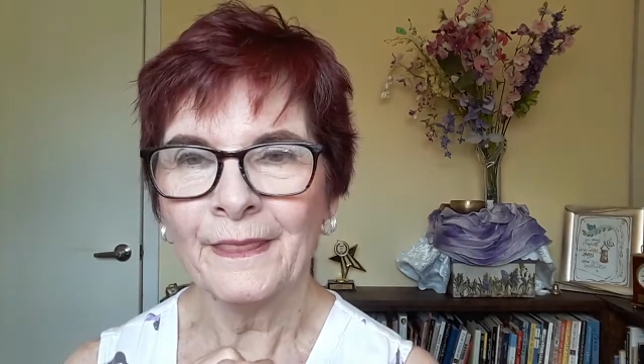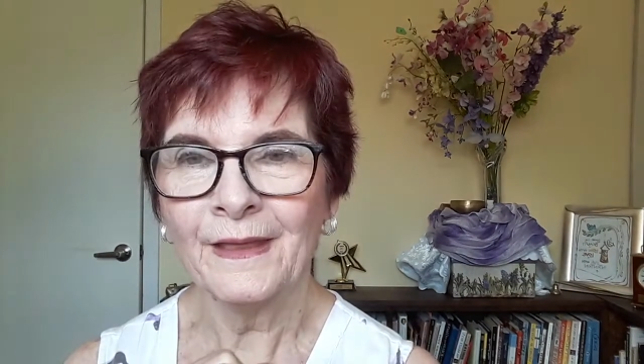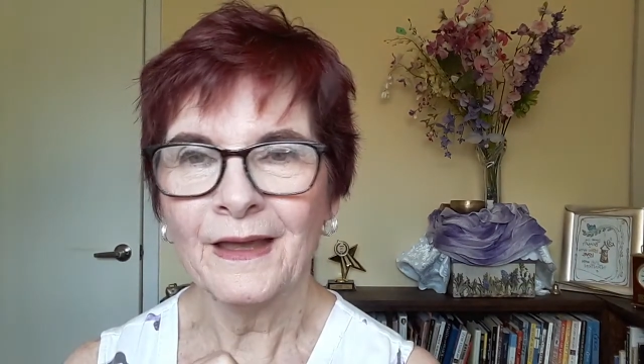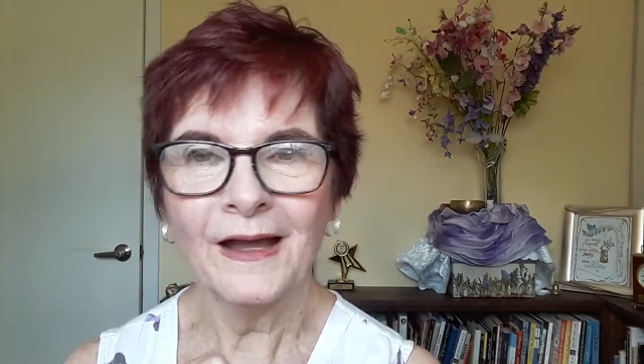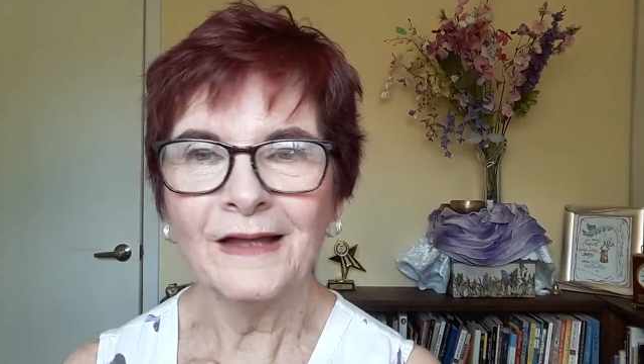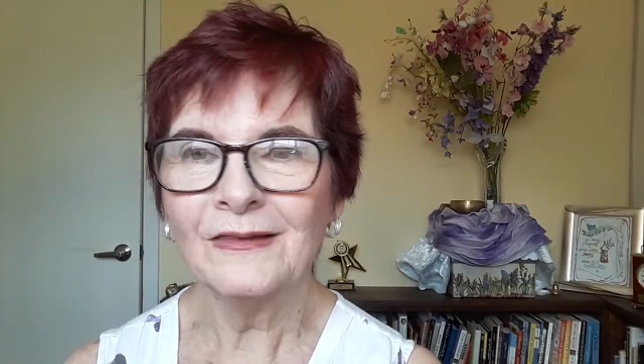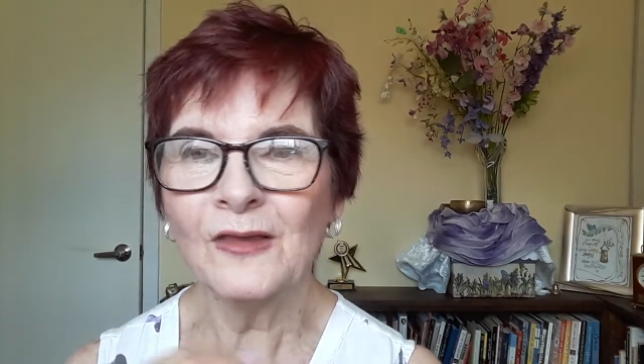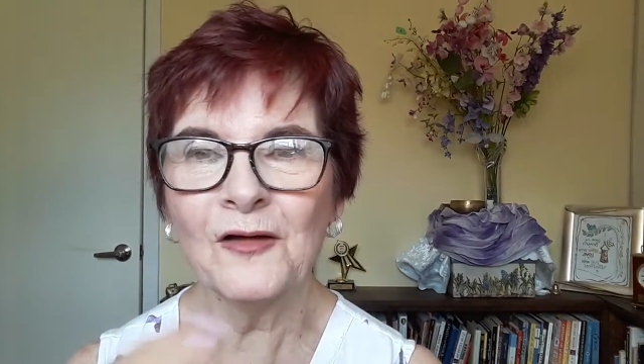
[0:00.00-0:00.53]

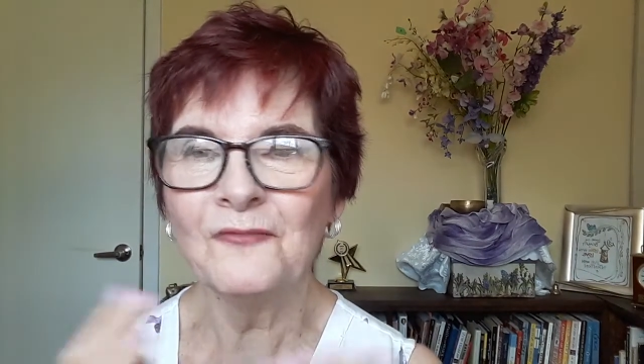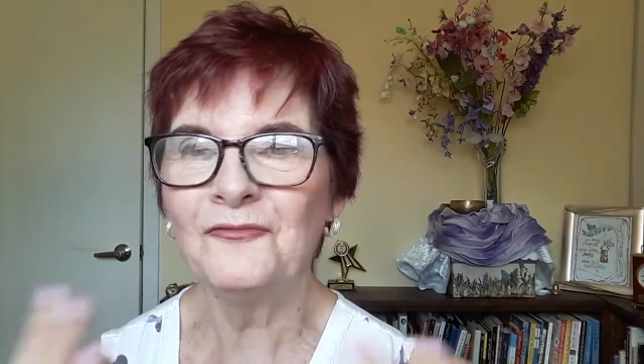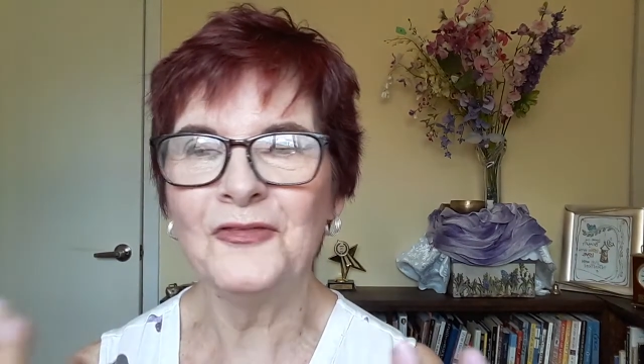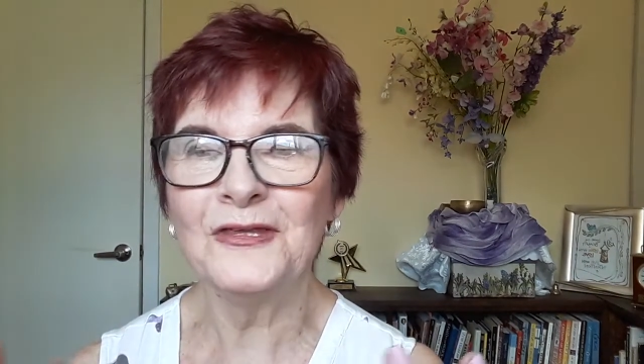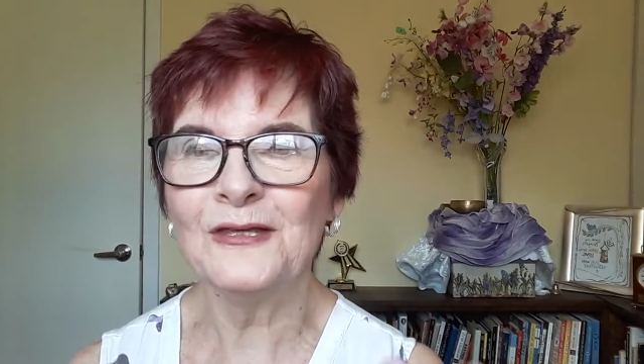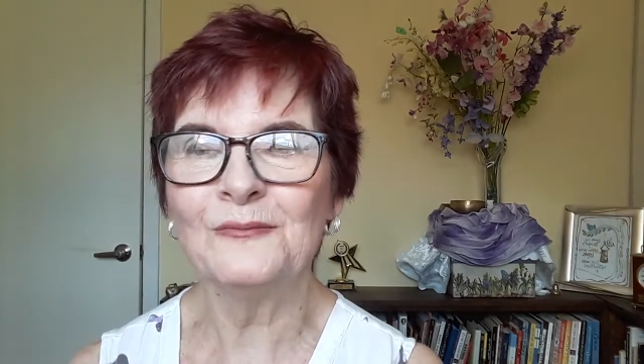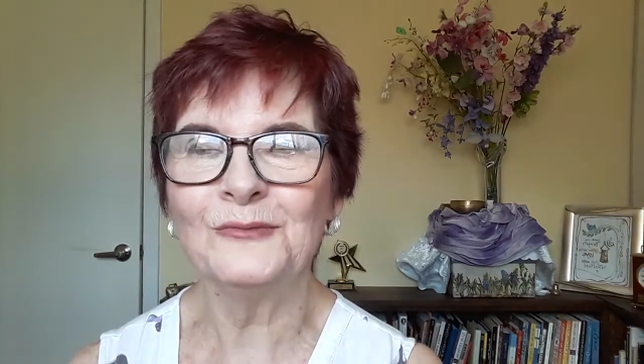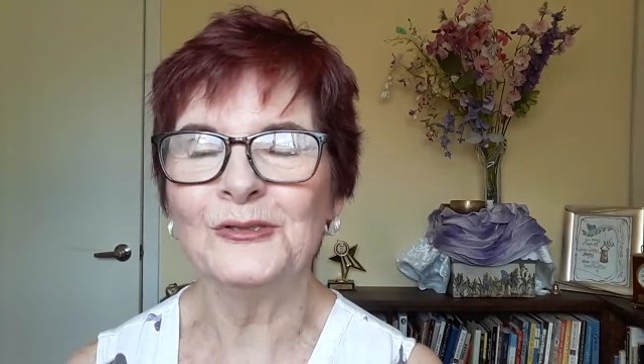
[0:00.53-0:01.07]
I love the
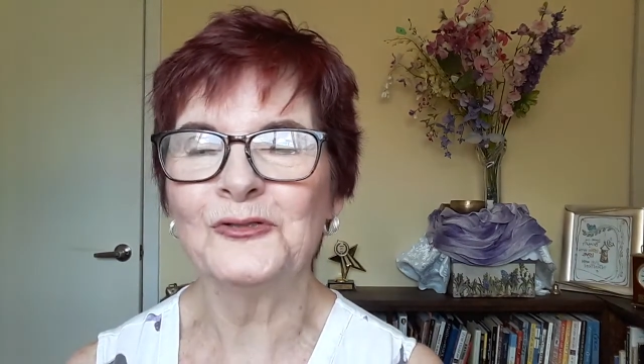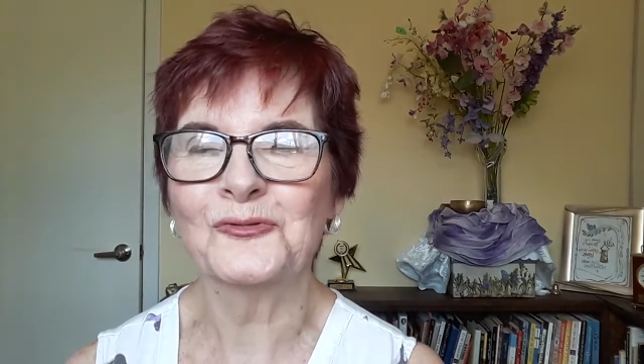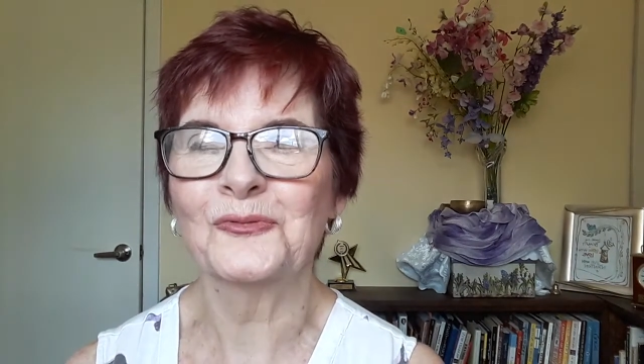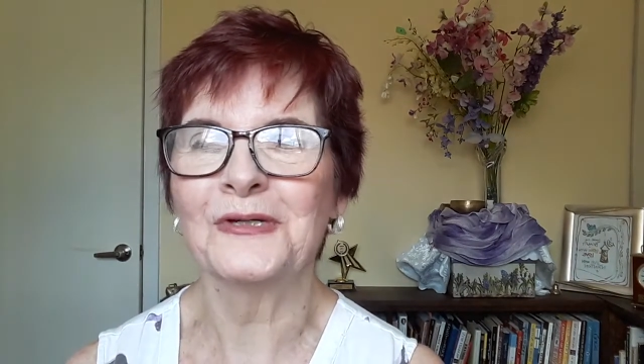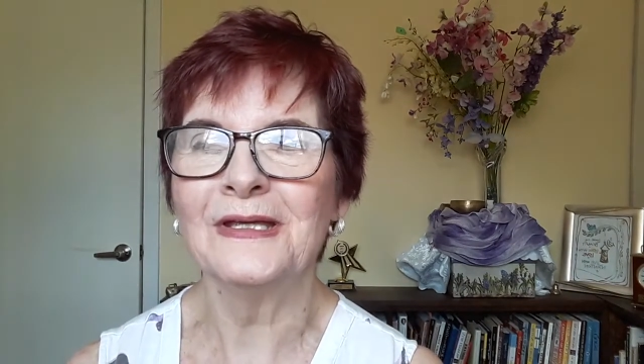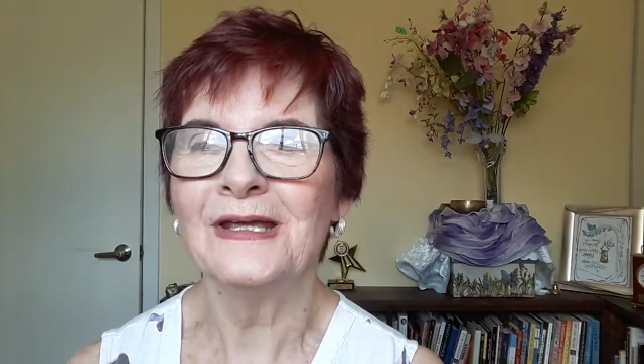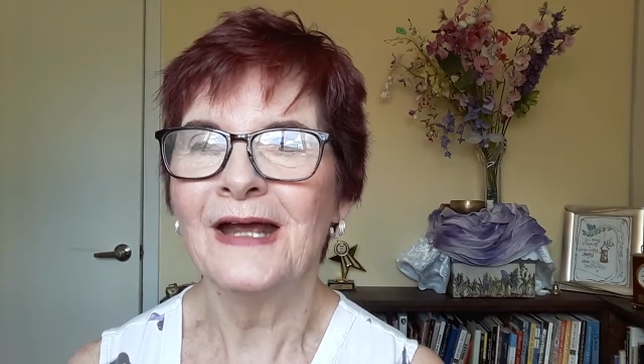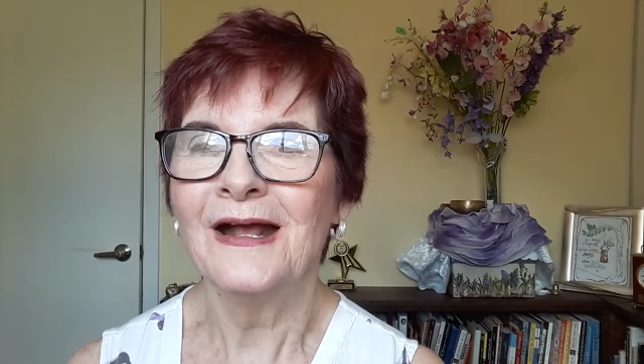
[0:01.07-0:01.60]
imagery